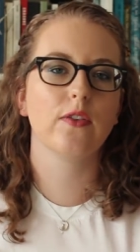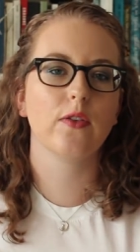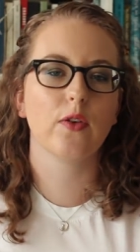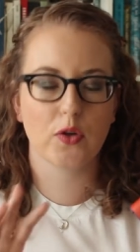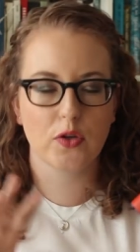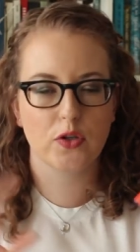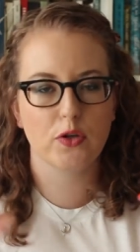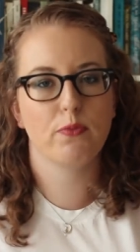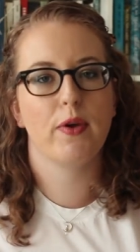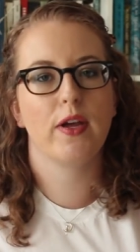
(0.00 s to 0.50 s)
or
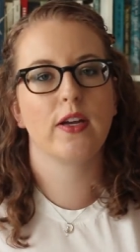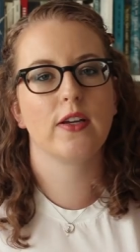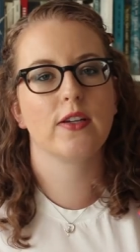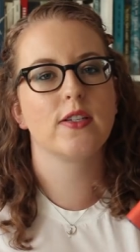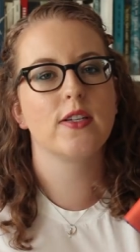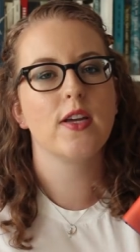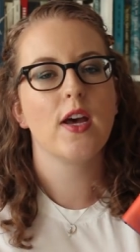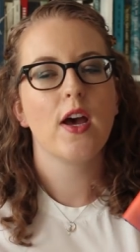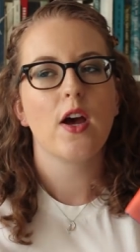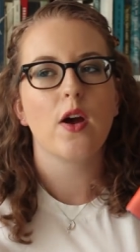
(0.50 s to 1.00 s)
Dominguez's
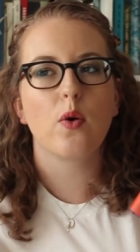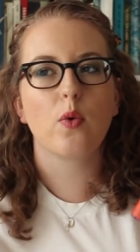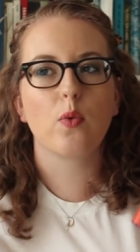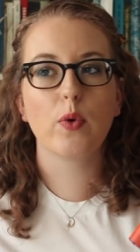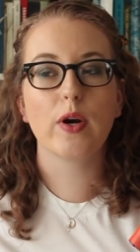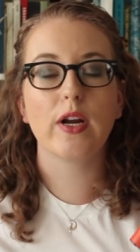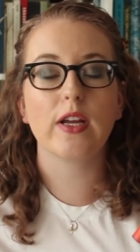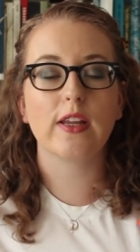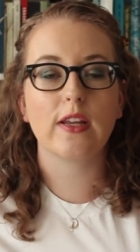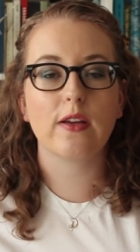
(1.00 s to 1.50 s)

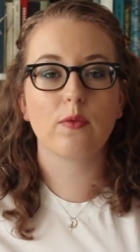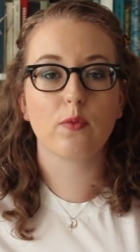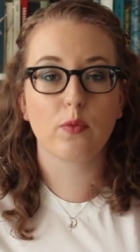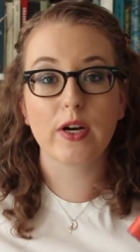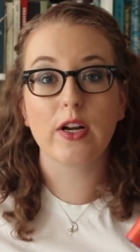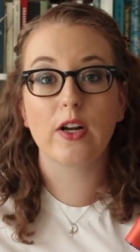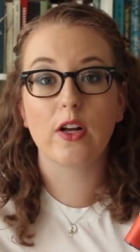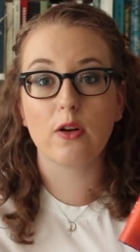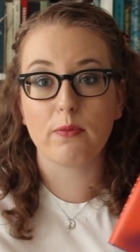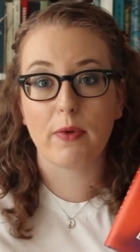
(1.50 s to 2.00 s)
real,
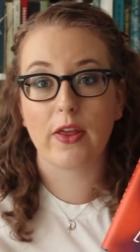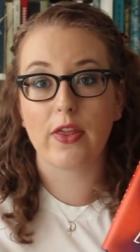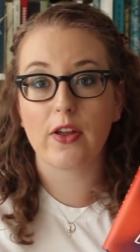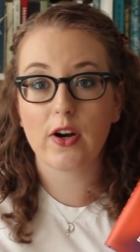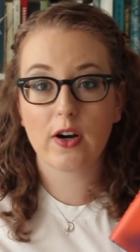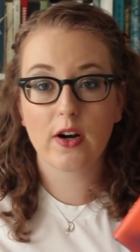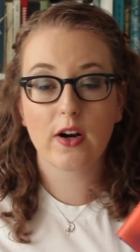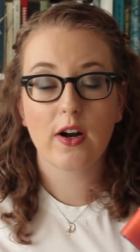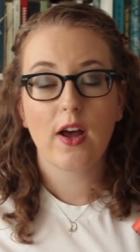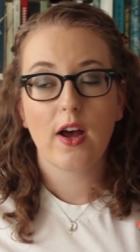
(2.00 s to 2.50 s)
real
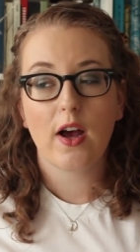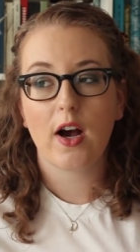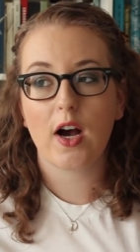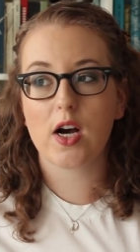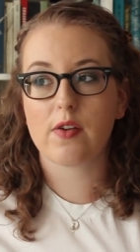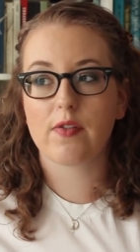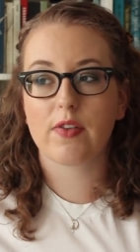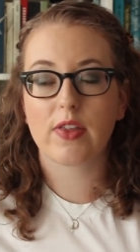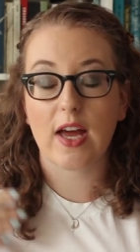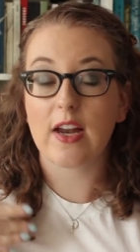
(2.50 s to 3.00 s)
mother,
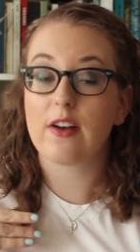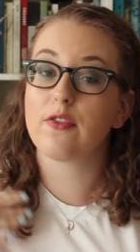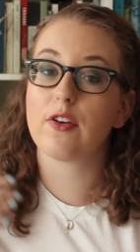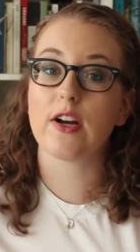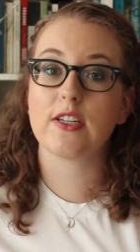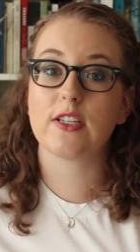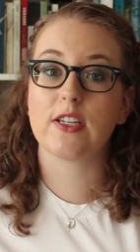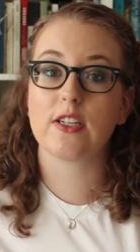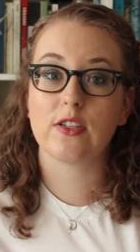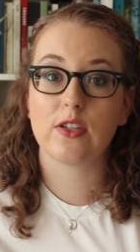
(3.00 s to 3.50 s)
um, and that
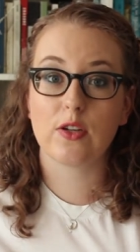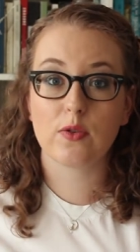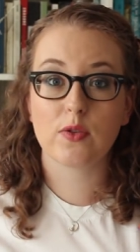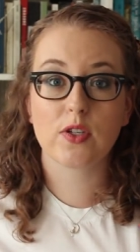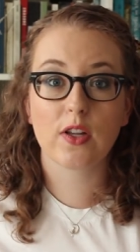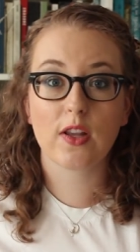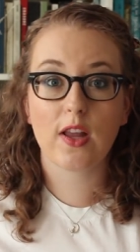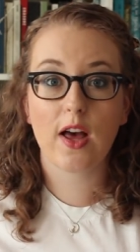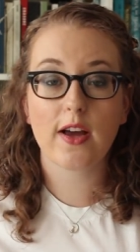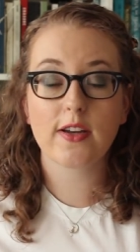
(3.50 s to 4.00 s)
phrase is used a
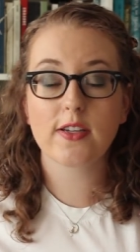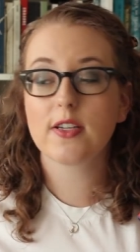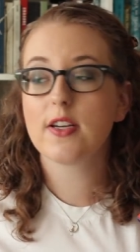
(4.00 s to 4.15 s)
lot.